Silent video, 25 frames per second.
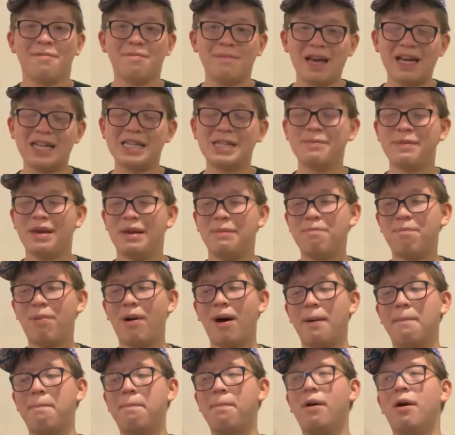Makes me
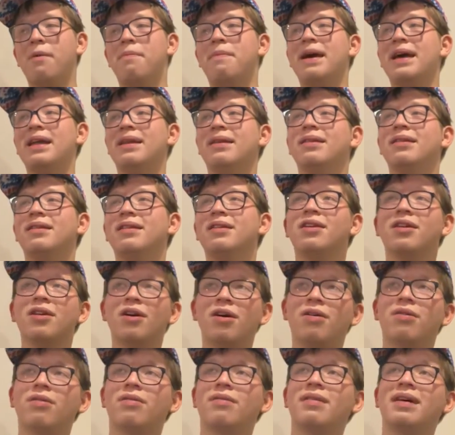pump up, and, you
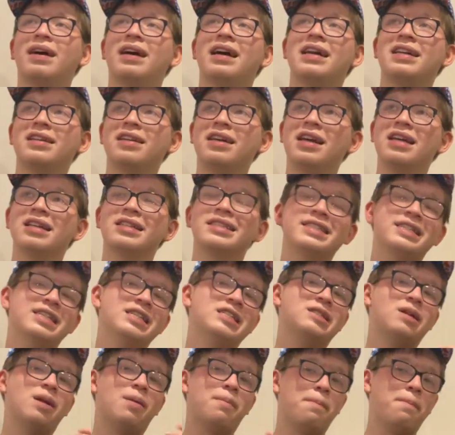know, it's
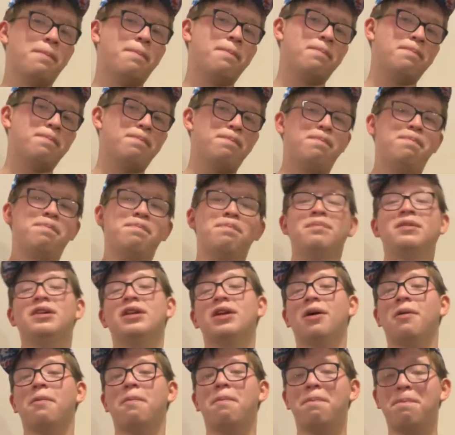just, you
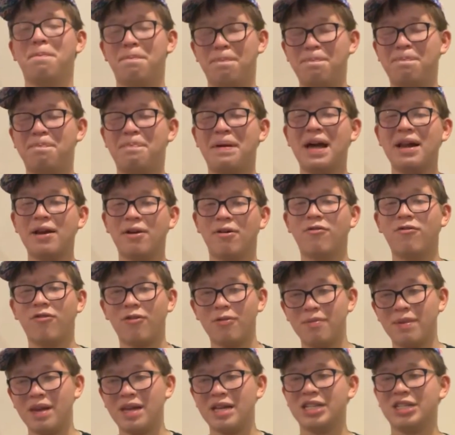know, better for
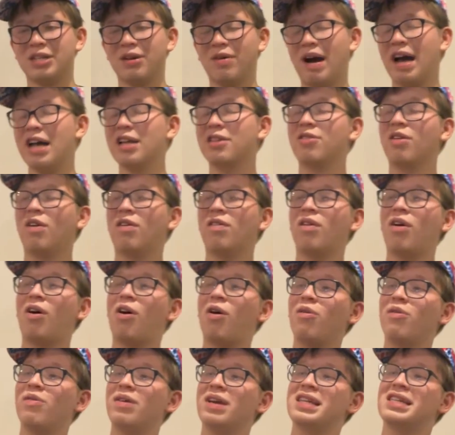me, so I don't
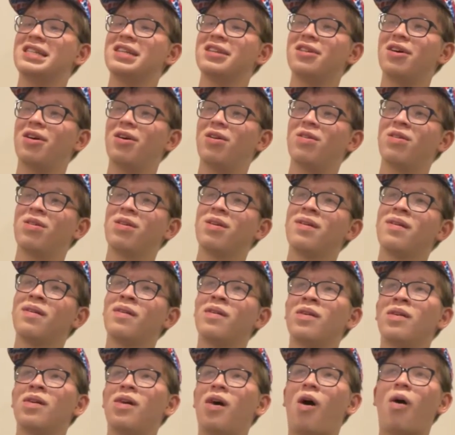always, you know,
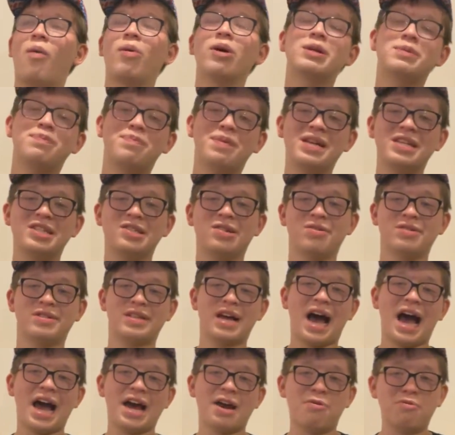always be so
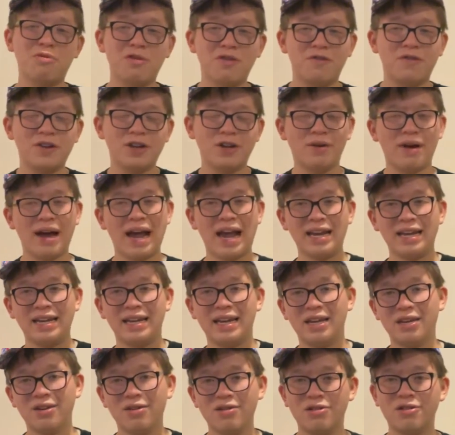tired with, you know,
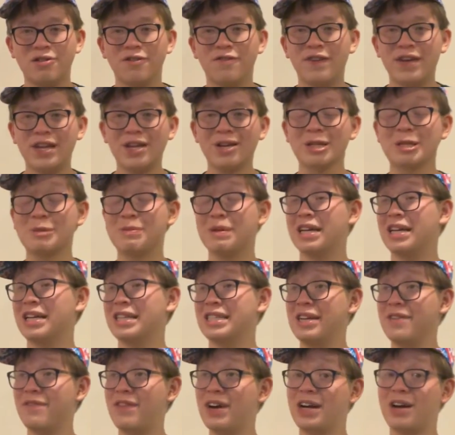editing YouTube videos,
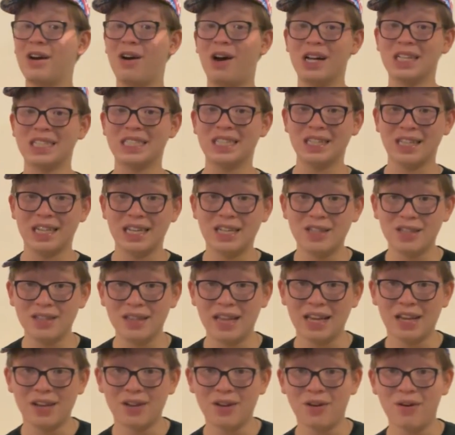because if I constantly,
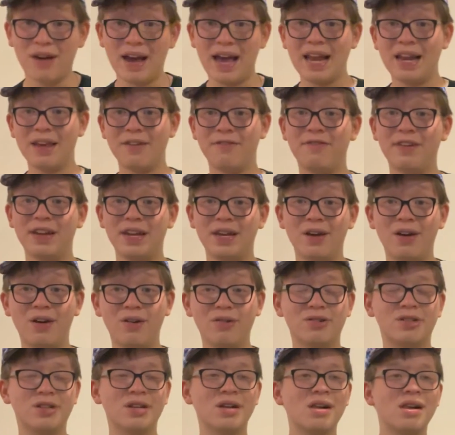like, you know, edit
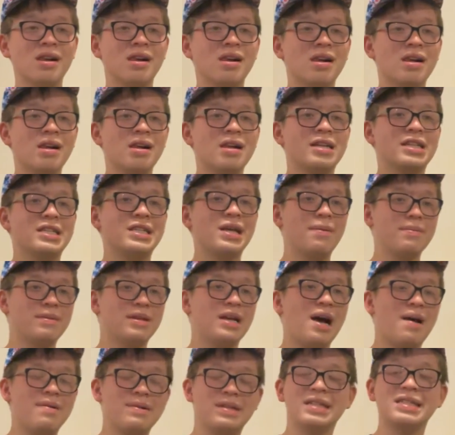videos,
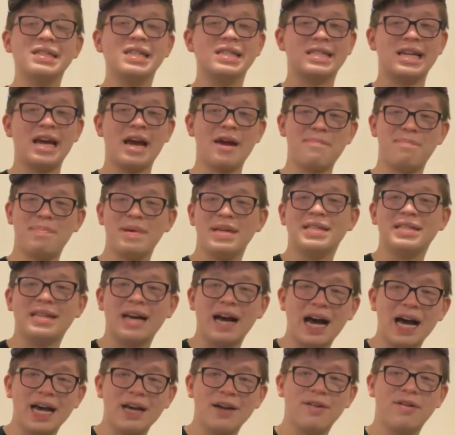sometimes I just get a bit
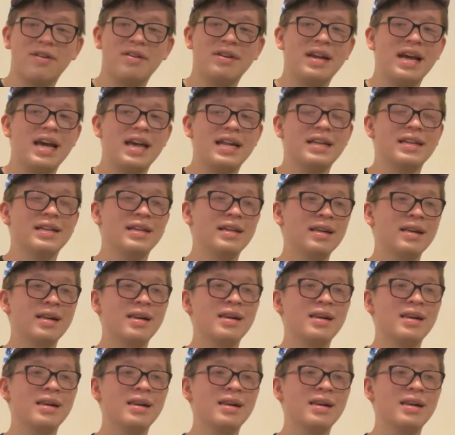tired, and